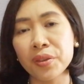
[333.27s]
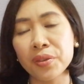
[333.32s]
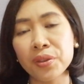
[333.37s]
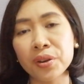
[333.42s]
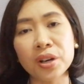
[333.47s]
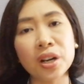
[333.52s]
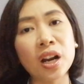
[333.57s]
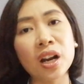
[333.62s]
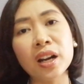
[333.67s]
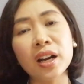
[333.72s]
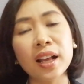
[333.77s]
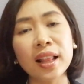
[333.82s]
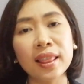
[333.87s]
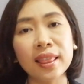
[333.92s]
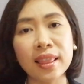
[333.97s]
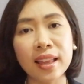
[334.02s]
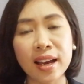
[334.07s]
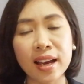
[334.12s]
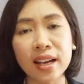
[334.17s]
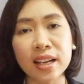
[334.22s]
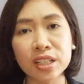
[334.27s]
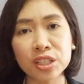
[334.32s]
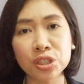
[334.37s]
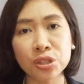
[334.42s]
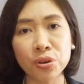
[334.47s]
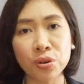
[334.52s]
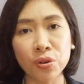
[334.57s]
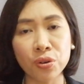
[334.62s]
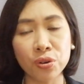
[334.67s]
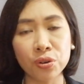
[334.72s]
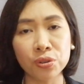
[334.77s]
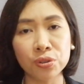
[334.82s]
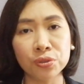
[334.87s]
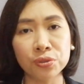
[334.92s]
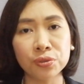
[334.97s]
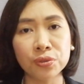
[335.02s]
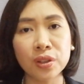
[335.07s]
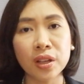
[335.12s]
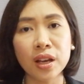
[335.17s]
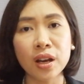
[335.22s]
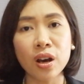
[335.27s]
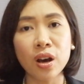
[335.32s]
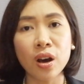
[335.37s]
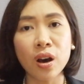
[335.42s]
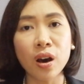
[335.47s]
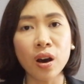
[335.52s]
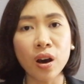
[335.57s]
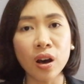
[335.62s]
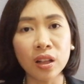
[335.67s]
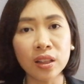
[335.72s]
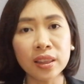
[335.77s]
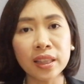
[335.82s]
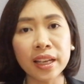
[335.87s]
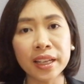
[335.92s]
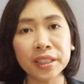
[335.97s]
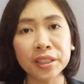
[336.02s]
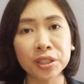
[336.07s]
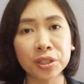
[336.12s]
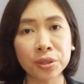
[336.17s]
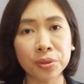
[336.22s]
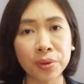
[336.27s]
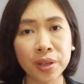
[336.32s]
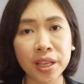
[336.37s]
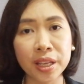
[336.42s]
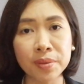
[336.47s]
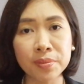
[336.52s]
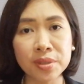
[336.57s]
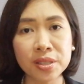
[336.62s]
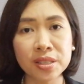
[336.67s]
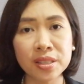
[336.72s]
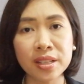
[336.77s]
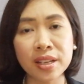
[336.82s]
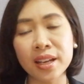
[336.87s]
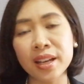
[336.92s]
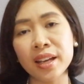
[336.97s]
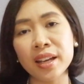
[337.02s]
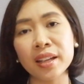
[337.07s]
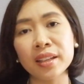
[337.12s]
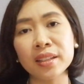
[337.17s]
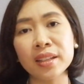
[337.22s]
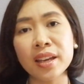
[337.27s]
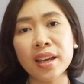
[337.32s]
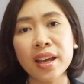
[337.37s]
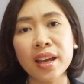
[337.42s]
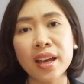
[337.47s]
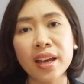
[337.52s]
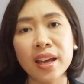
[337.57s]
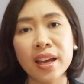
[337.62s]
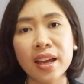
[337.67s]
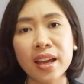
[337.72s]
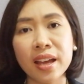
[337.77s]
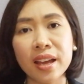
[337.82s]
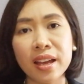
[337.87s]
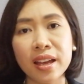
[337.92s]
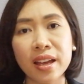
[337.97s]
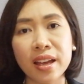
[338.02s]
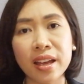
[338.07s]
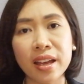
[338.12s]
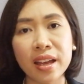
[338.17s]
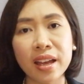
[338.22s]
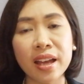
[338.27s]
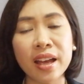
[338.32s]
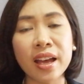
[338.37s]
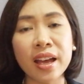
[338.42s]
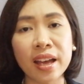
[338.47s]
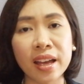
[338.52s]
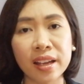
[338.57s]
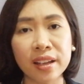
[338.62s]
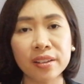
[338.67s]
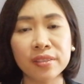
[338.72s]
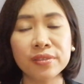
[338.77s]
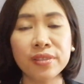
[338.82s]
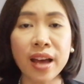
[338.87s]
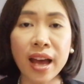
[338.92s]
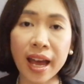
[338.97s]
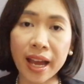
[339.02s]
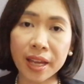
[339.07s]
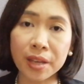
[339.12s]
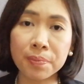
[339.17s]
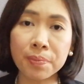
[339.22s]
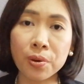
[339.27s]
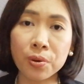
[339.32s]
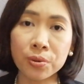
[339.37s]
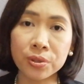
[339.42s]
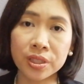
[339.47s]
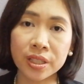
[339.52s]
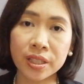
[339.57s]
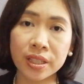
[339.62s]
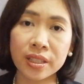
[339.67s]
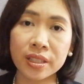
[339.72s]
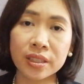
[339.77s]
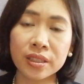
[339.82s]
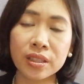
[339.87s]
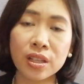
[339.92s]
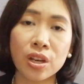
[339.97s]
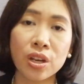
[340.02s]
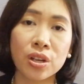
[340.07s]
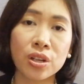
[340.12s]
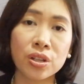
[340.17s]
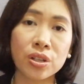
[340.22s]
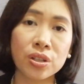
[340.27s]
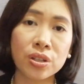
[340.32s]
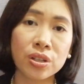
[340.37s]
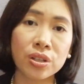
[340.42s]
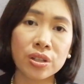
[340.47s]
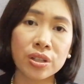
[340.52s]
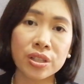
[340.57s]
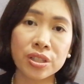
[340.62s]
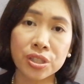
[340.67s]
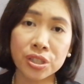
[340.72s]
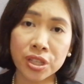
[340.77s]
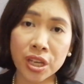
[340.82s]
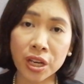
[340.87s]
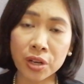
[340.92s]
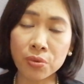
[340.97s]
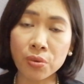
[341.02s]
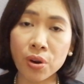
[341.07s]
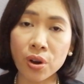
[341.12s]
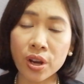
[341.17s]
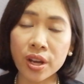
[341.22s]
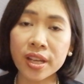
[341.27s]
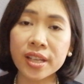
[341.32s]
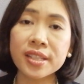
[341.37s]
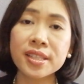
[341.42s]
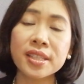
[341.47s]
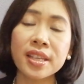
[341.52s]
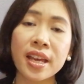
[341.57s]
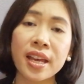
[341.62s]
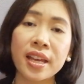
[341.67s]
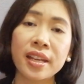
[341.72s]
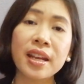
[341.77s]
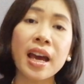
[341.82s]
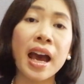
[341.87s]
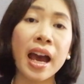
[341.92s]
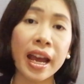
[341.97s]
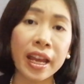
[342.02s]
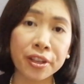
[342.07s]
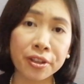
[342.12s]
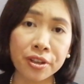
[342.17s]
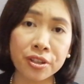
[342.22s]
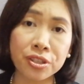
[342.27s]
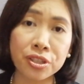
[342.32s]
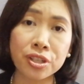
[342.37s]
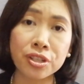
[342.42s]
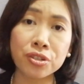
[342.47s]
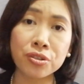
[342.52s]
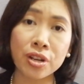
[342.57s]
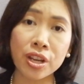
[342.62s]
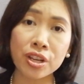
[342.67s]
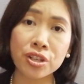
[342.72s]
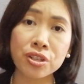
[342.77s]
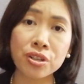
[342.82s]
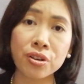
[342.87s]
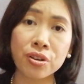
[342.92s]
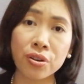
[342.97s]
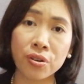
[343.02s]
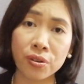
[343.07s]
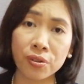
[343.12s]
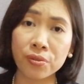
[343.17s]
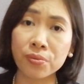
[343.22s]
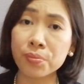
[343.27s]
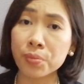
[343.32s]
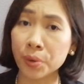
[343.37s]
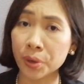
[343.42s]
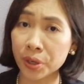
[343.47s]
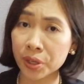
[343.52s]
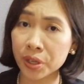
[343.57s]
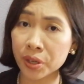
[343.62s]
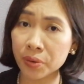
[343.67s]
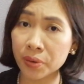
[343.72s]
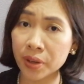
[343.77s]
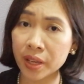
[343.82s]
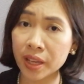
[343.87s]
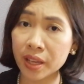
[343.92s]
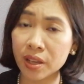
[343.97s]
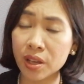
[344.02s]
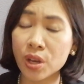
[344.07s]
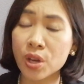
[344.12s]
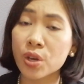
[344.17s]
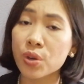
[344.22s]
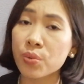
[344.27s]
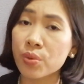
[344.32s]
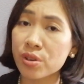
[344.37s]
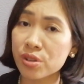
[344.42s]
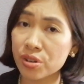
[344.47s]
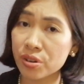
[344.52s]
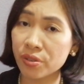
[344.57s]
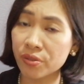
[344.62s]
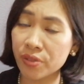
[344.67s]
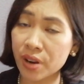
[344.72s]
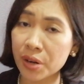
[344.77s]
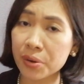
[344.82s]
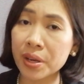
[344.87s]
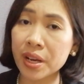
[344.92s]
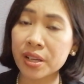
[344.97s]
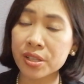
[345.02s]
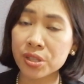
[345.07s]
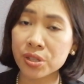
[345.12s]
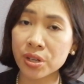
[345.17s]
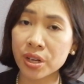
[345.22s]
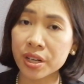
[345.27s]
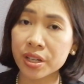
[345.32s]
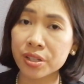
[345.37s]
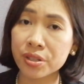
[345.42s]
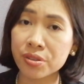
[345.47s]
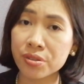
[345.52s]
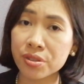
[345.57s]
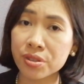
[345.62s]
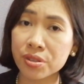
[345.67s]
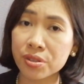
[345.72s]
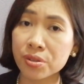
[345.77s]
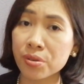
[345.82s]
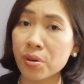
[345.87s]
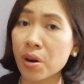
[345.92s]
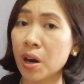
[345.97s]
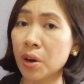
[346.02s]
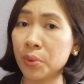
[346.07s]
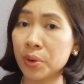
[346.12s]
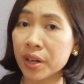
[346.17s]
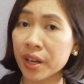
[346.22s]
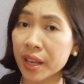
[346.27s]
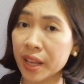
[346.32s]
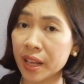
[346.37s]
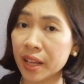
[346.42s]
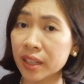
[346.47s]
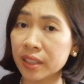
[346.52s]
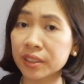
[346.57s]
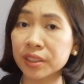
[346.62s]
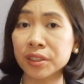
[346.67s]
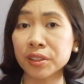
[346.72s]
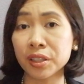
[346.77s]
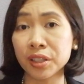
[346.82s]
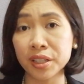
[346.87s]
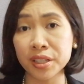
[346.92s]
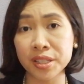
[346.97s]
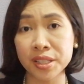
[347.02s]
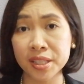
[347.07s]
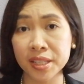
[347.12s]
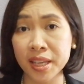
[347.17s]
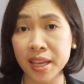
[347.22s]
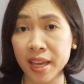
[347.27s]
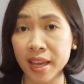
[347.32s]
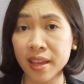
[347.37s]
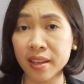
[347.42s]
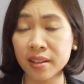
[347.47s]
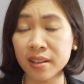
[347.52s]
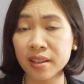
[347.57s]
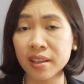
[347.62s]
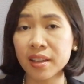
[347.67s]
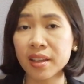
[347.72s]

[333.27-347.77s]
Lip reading: There are a lot of online creams that have high potent steroids and high concentration of mercury, which are very hazardous to our health and our skin.